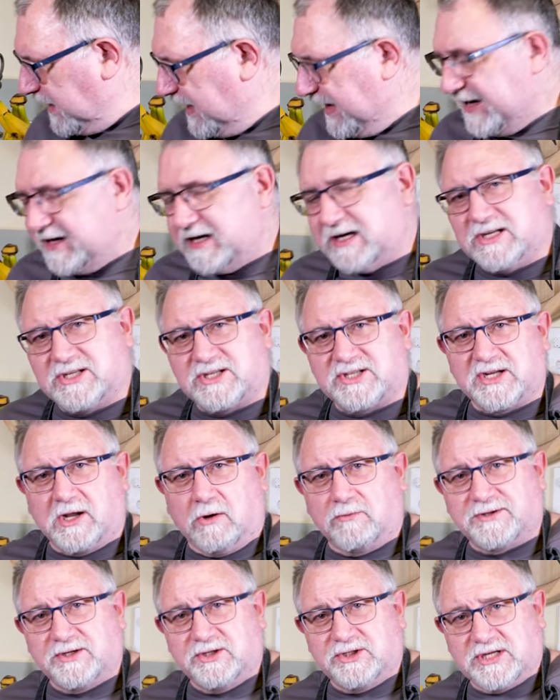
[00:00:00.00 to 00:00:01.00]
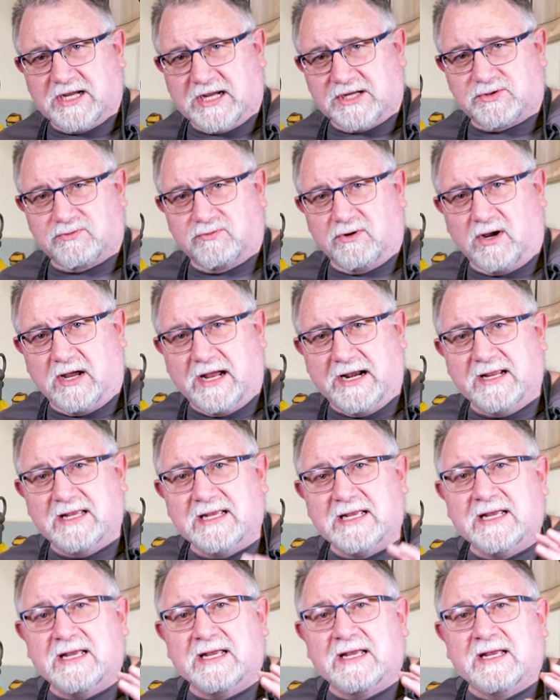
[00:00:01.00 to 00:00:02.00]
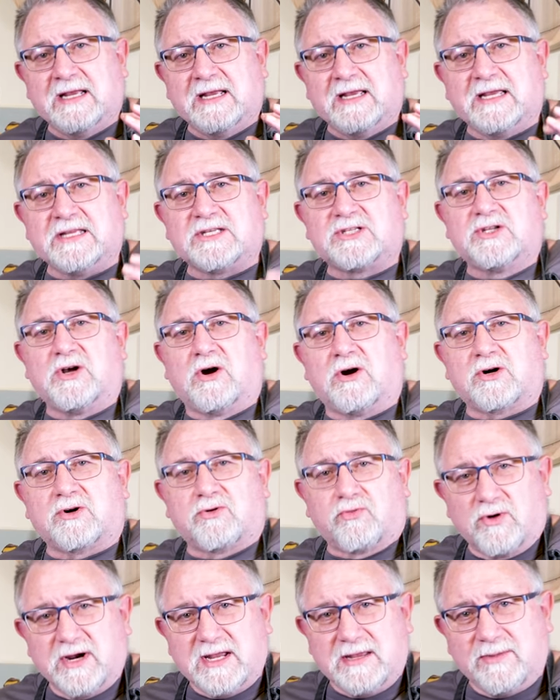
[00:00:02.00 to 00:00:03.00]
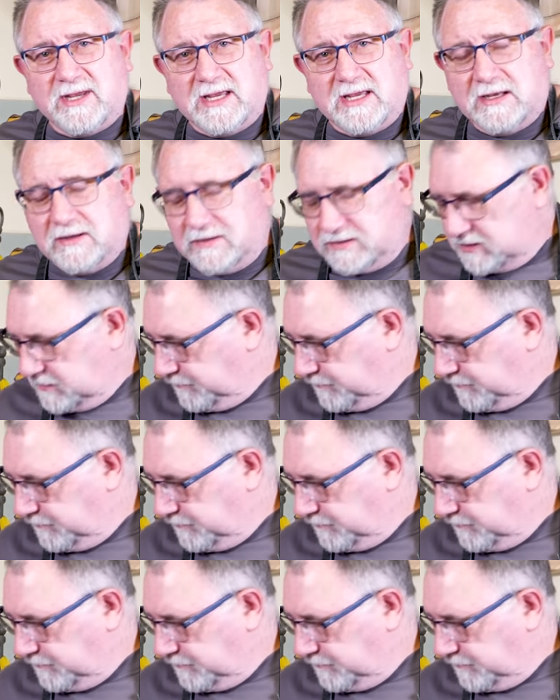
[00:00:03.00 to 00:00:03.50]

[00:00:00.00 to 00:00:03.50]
And it is salted just right. It's not creamy,